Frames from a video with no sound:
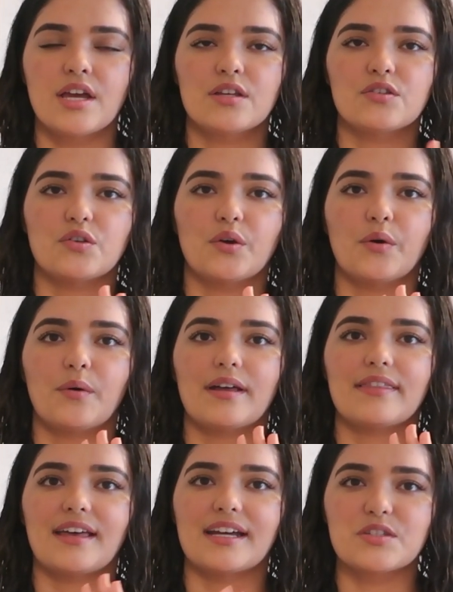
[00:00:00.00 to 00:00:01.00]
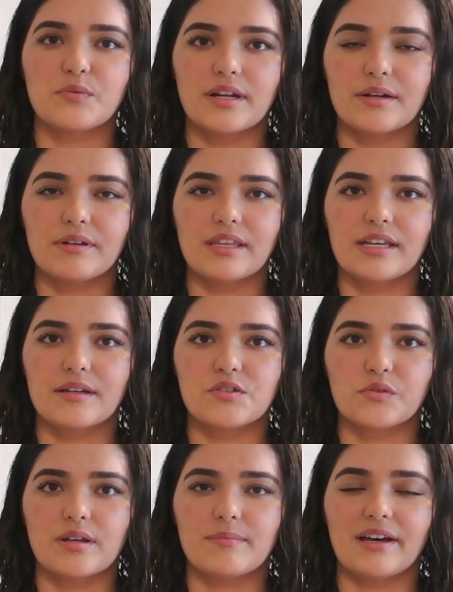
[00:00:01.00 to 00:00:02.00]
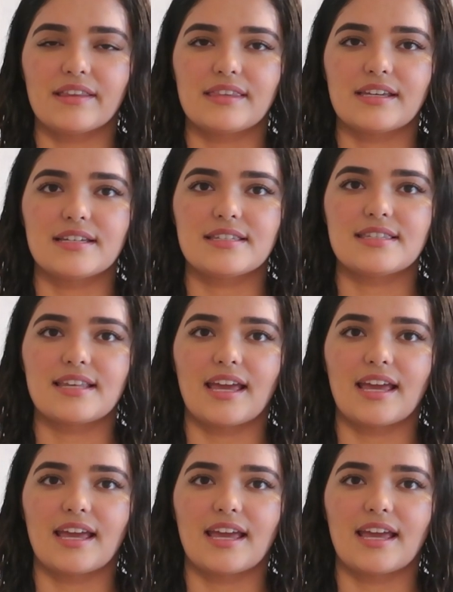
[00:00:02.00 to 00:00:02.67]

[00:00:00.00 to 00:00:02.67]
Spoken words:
So that's what I really enjoy about this.